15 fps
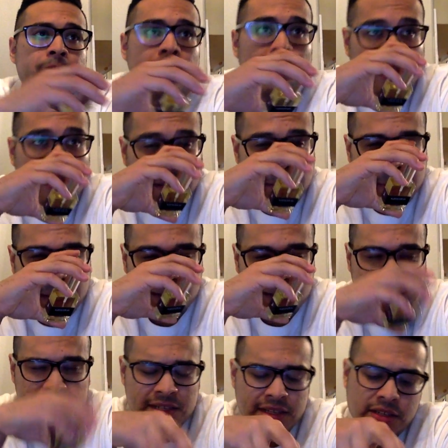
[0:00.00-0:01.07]
And
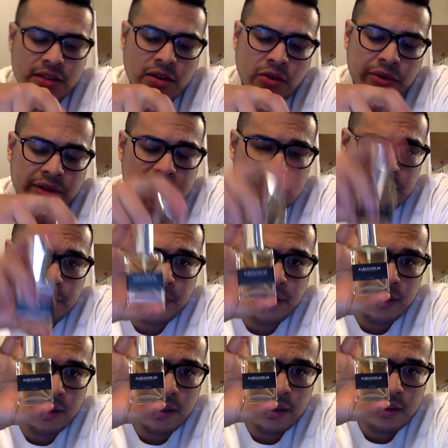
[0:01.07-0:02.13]
this is going to
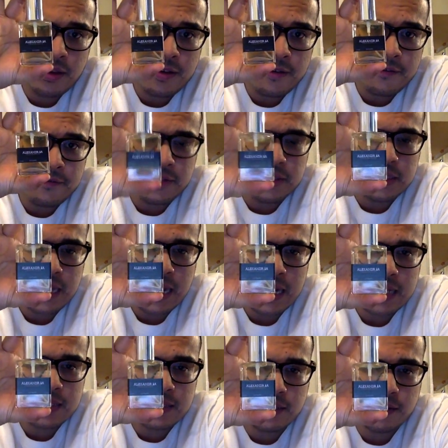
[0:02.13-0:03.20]
be
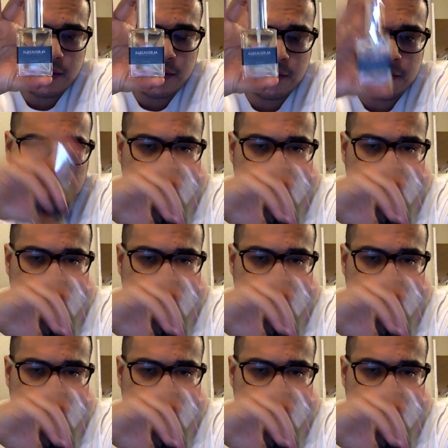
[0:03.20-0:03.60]
FUNtastic.